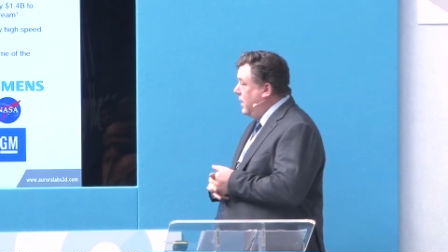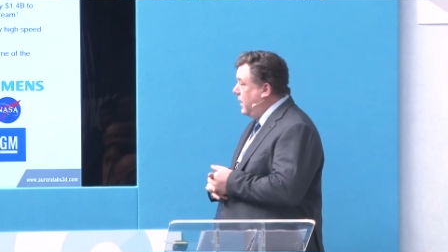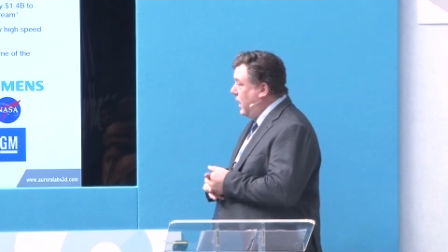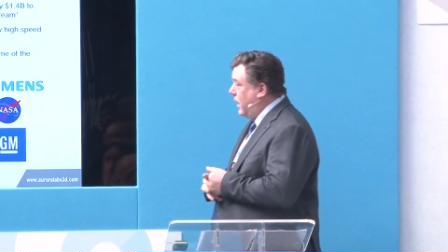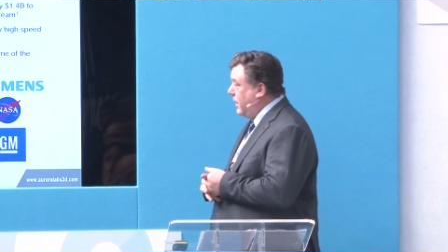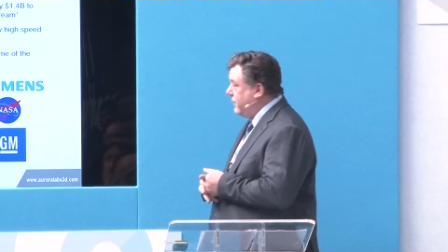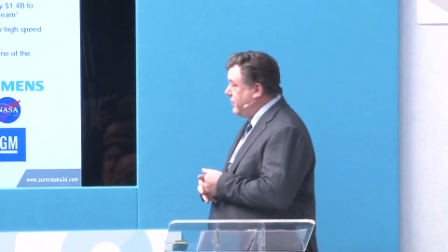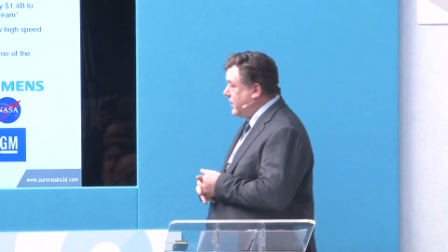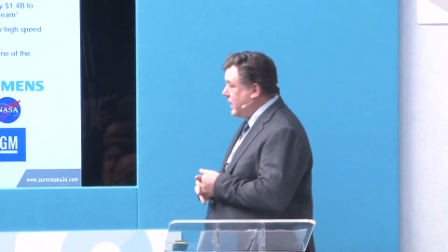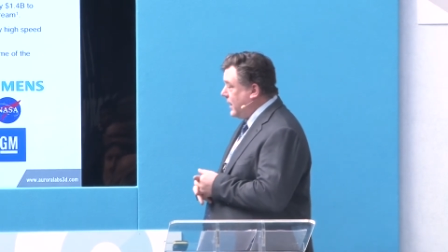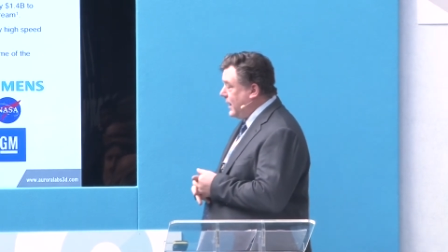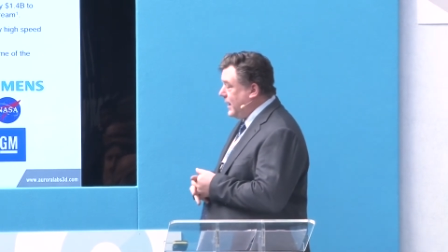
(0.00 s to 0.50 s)

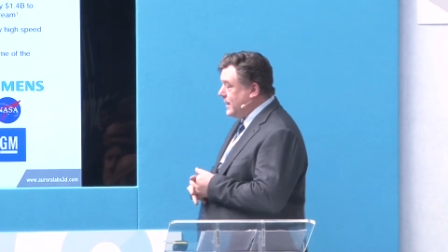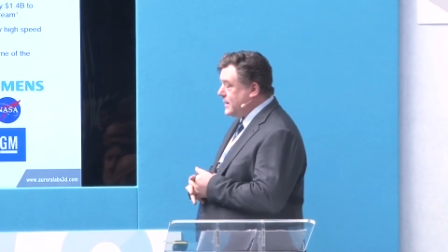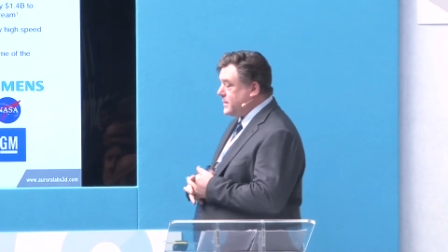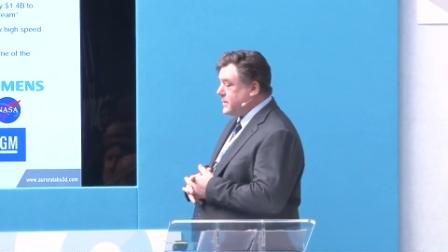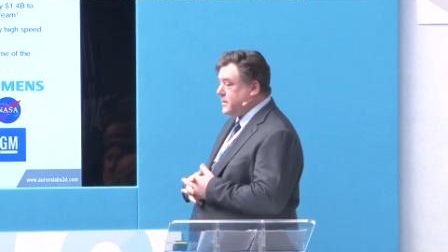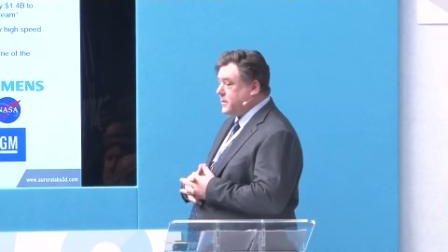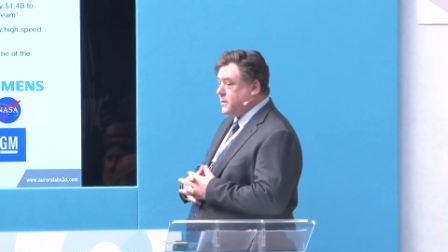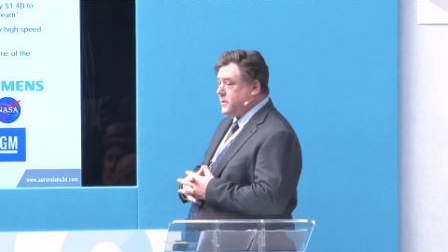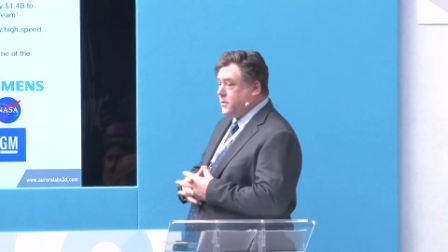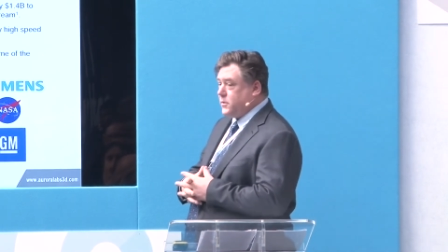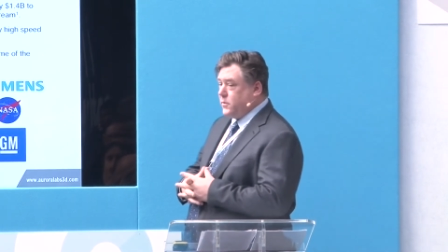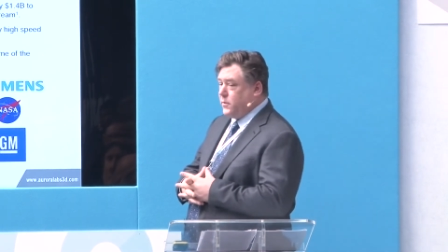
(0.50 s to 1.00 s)
Over the
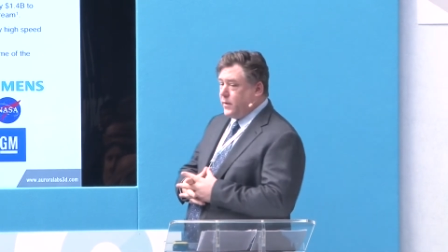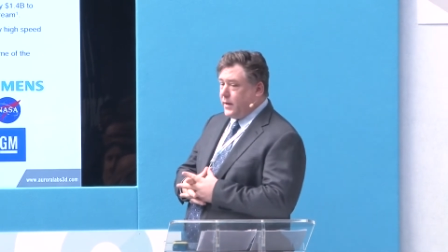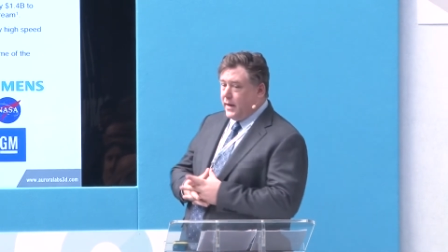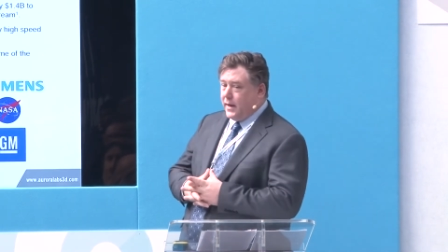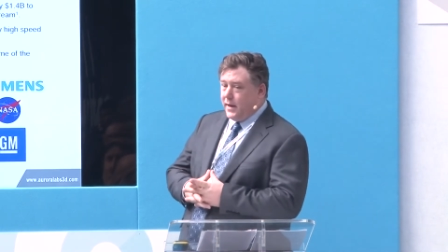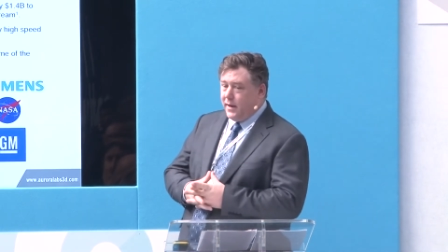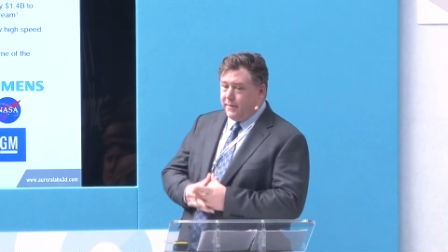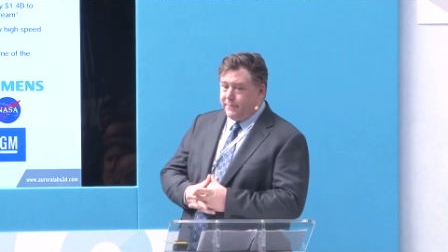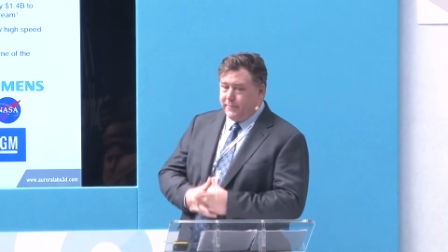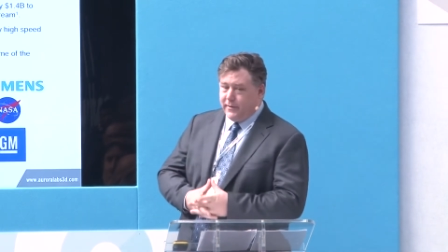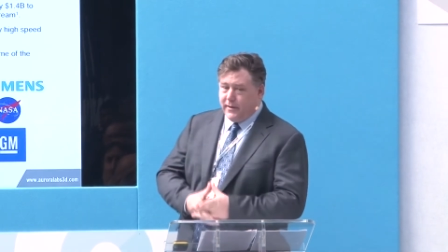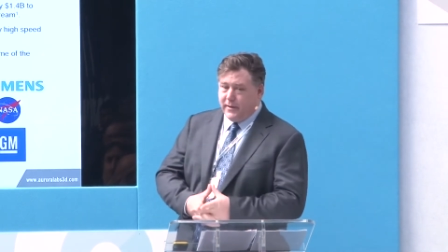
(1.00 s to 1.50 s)
last two and a
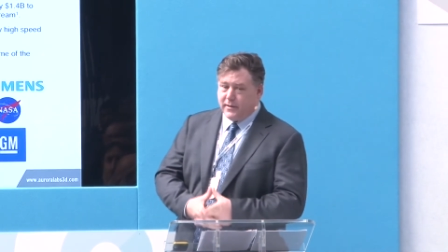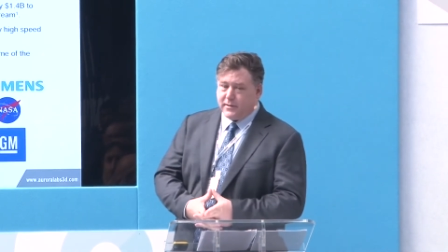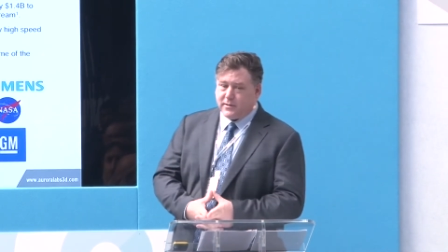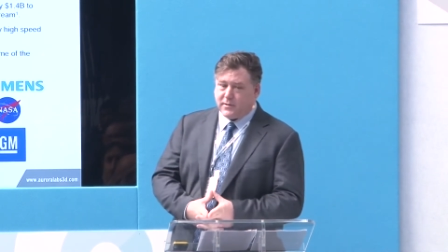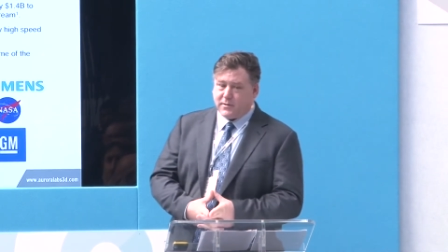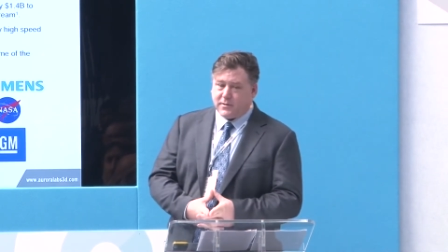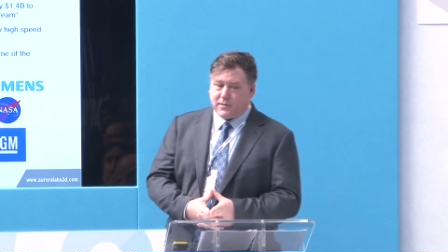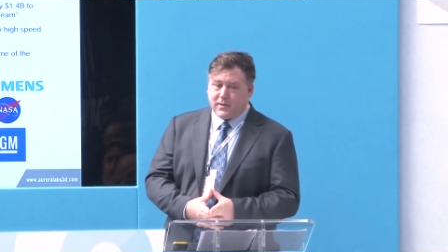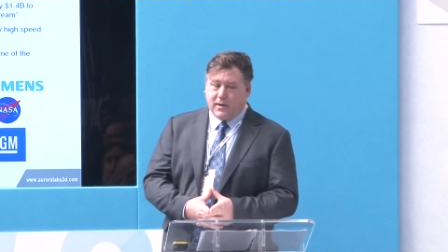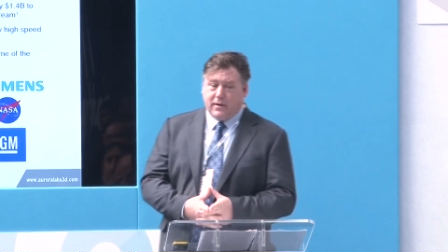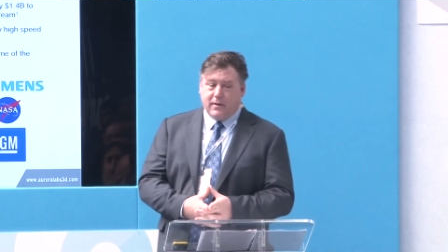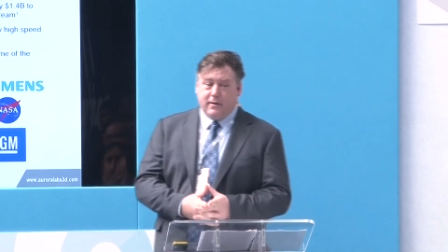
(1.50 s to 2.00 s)
half years
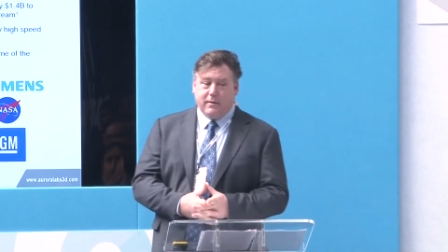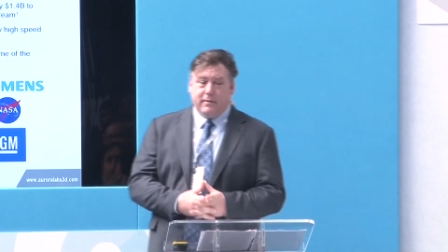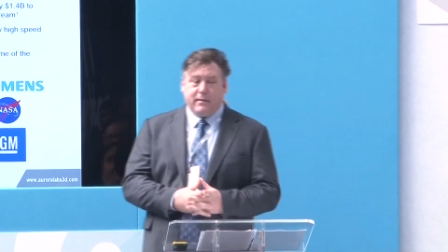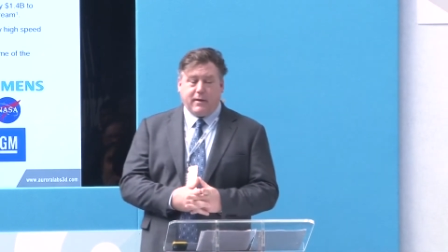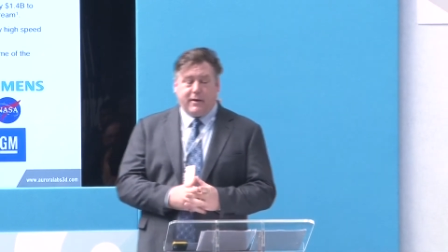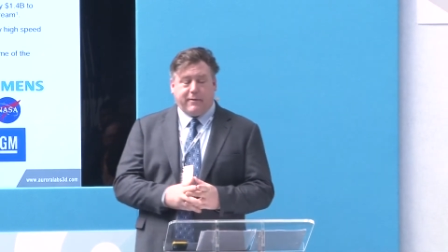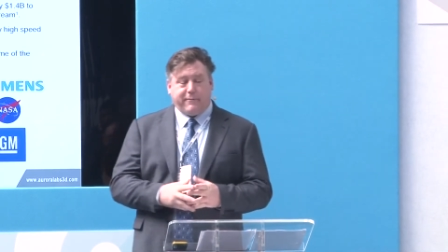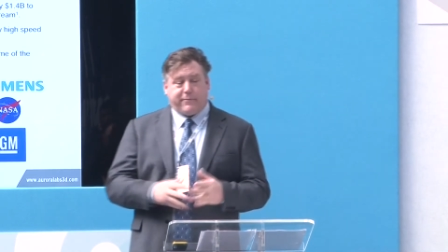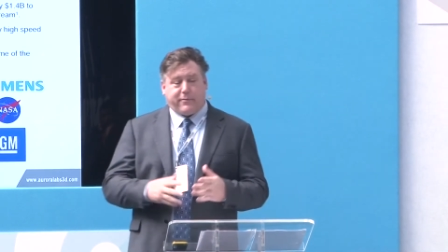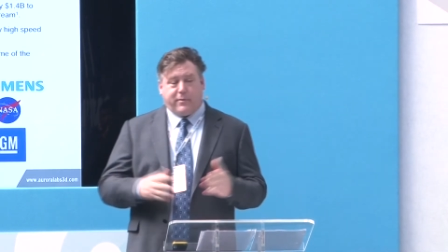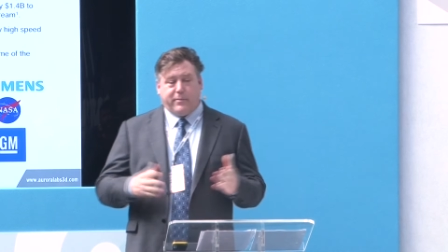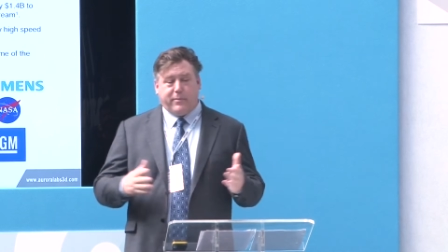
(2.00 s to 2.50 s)
or so,
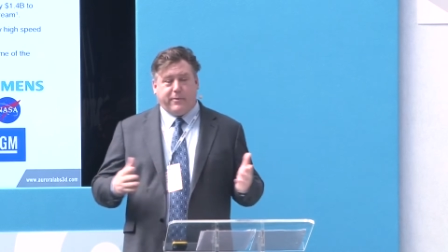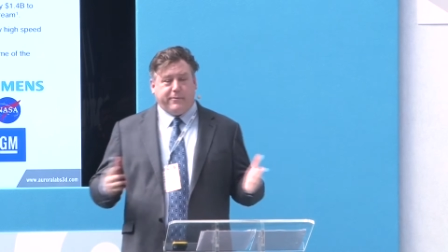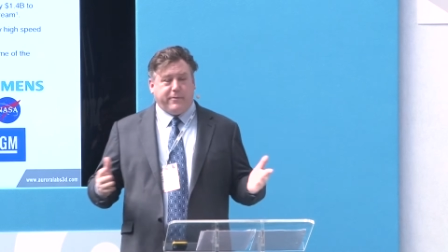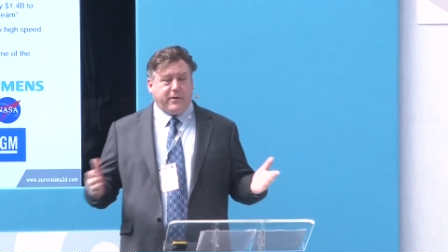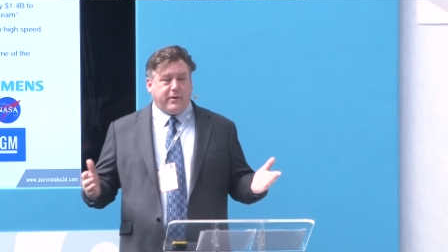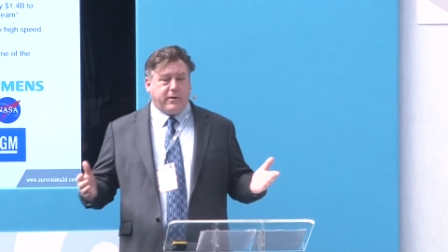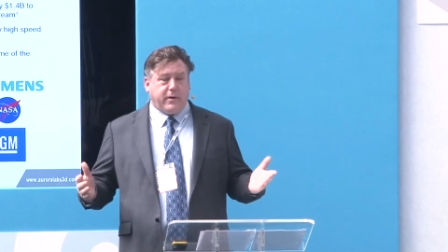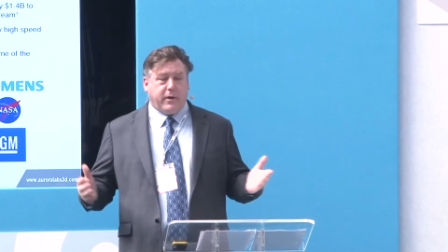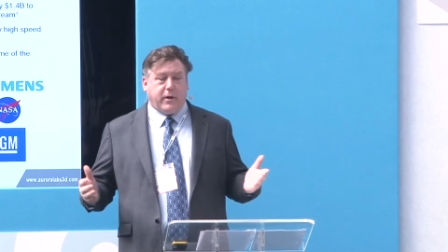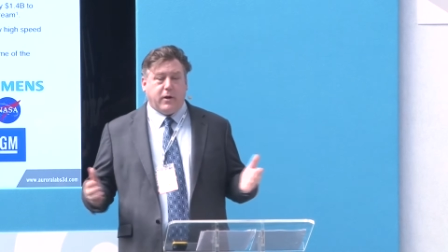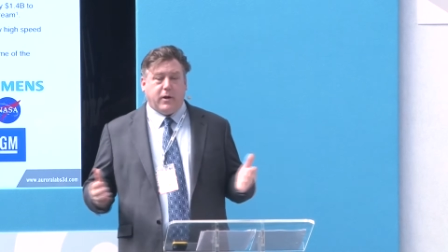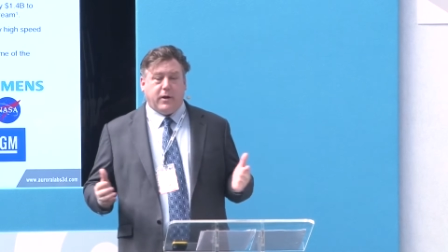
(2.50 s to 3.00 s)
and from a
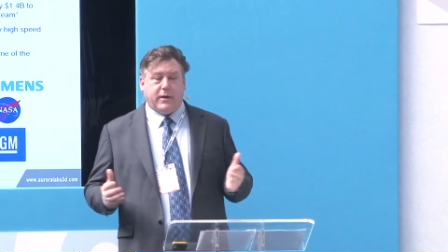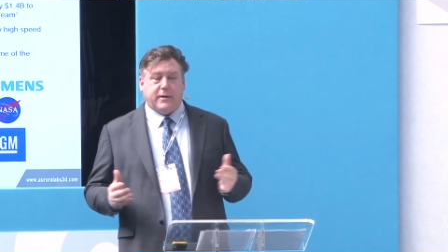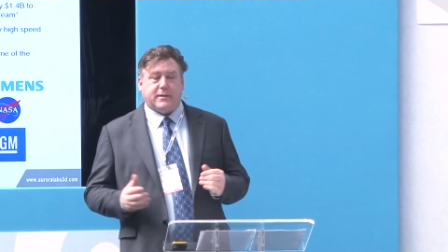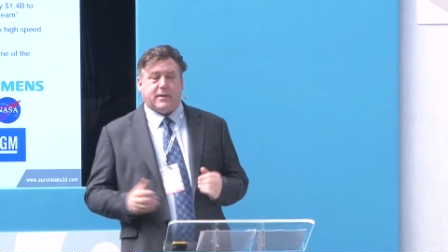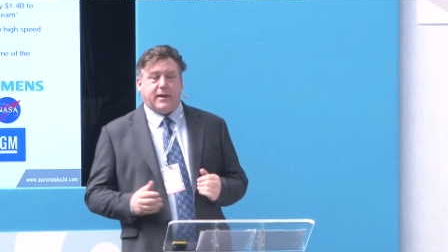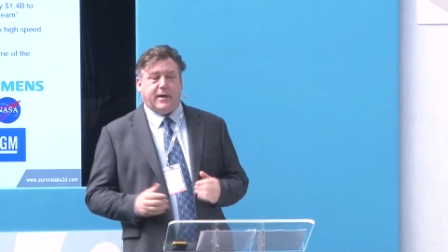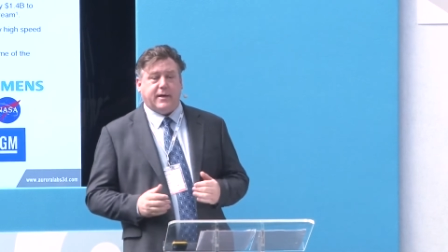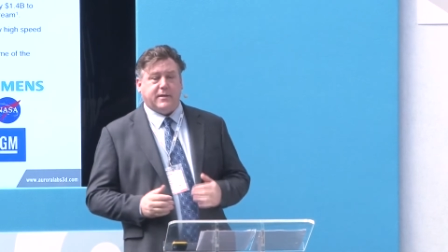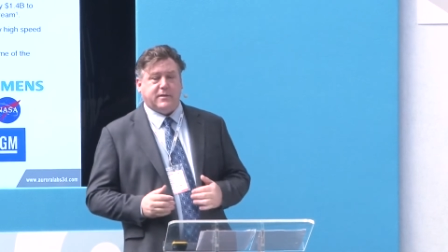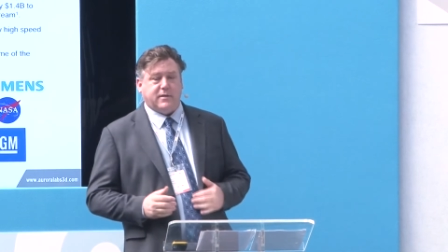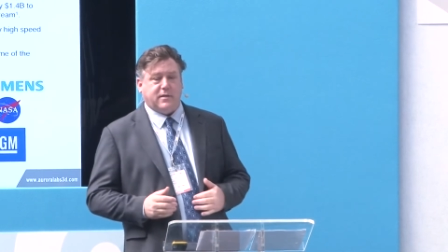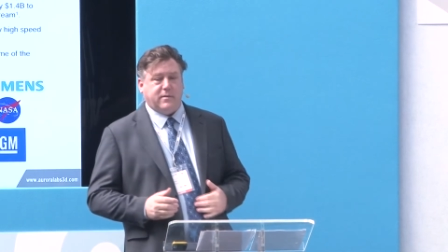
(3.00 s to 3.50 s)
very early
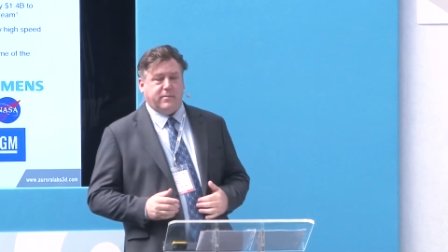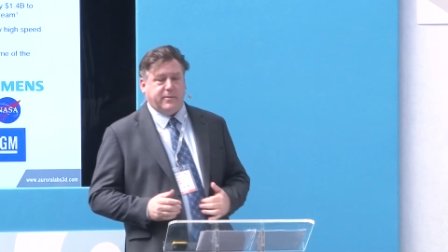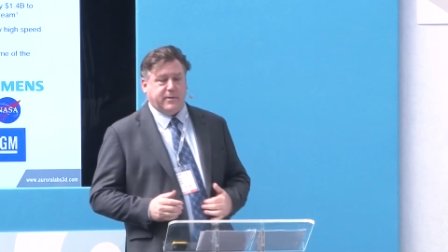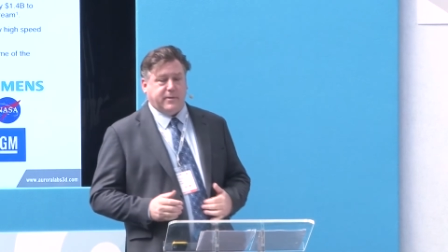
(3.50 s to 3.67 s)
stage of the